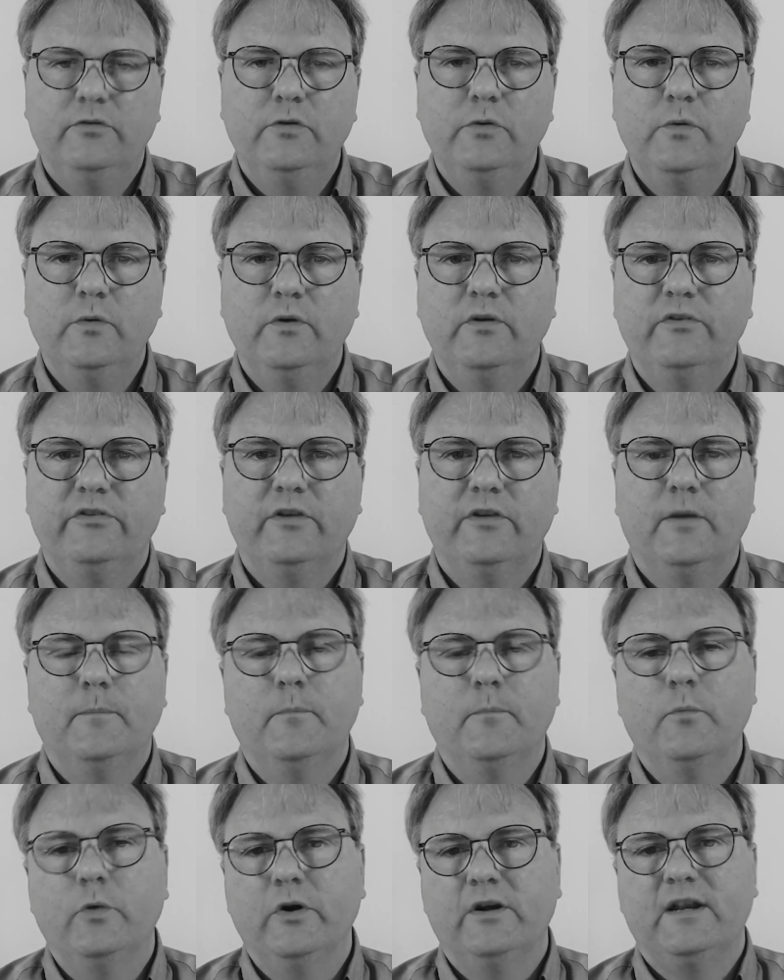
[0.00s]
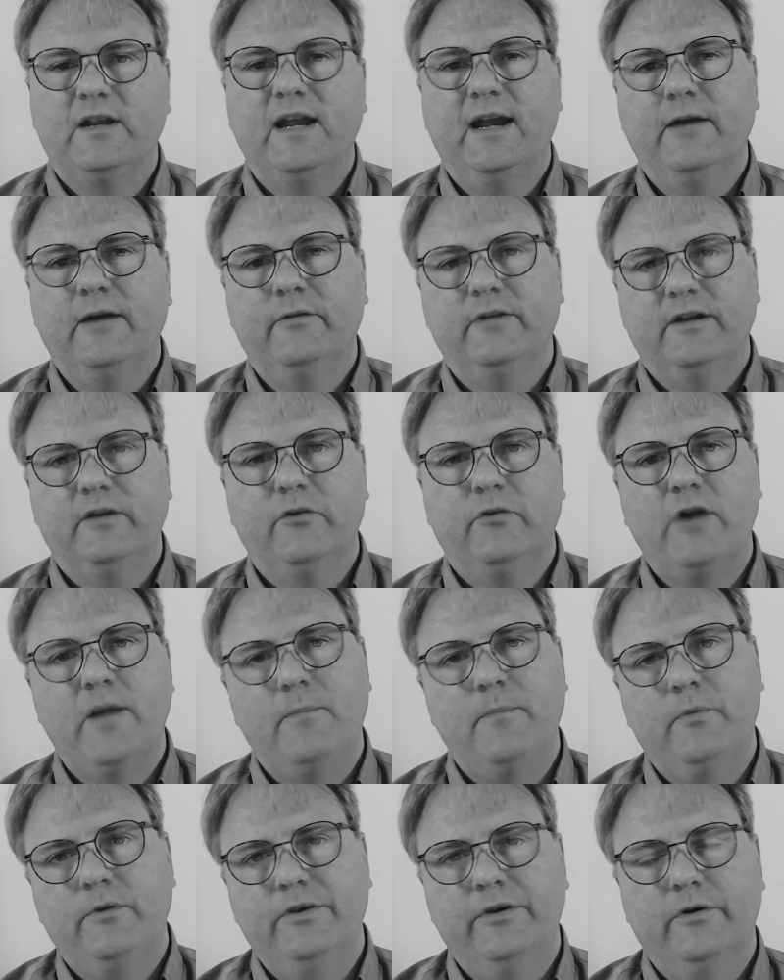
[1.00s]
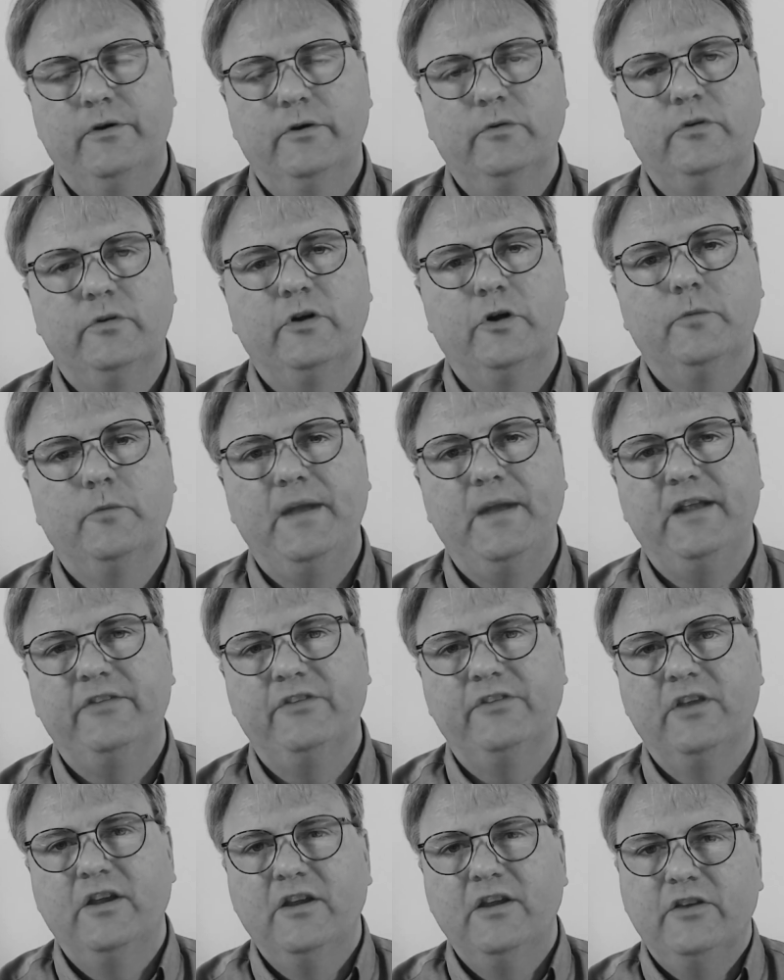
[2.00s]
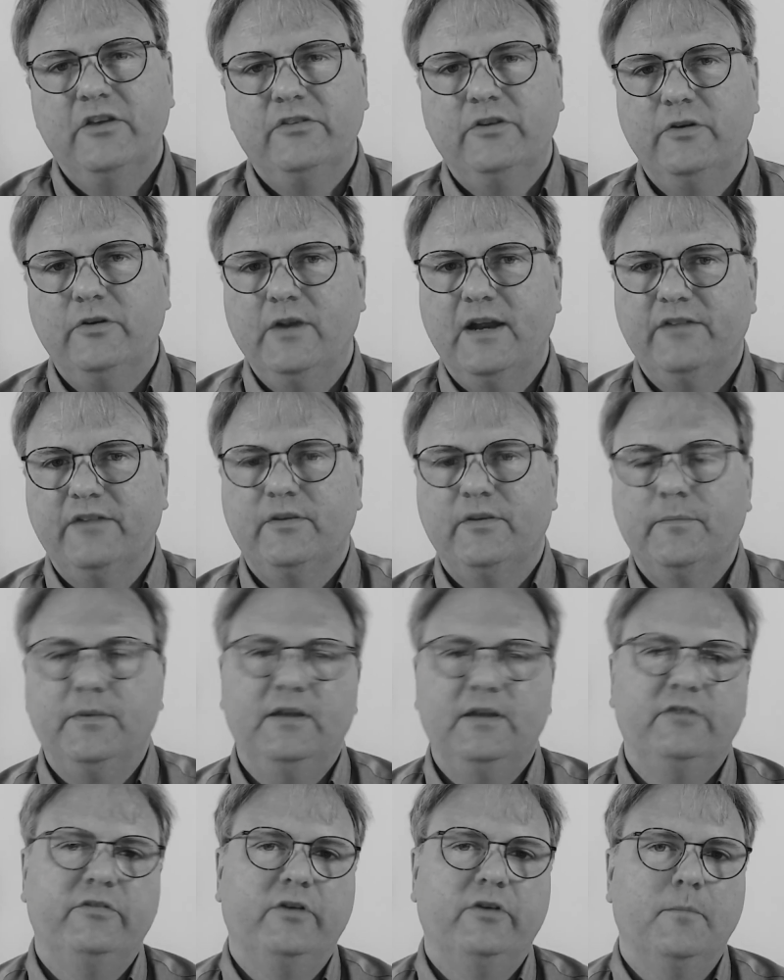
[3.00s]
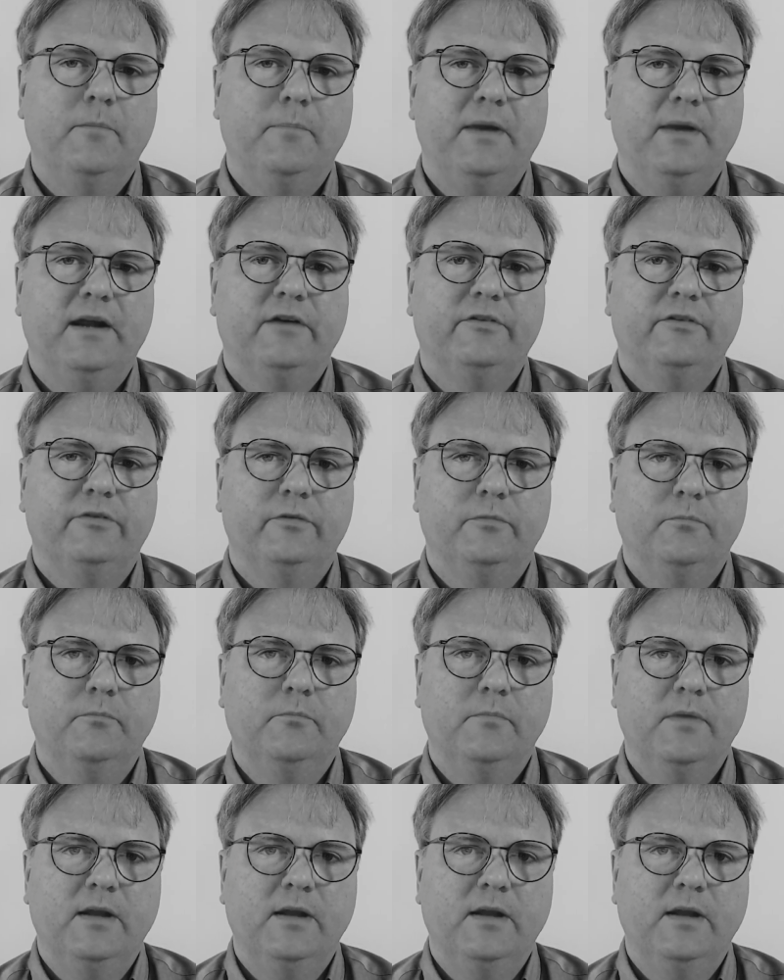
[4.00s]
Do some word count and grep with your own code base so you have something to compare to.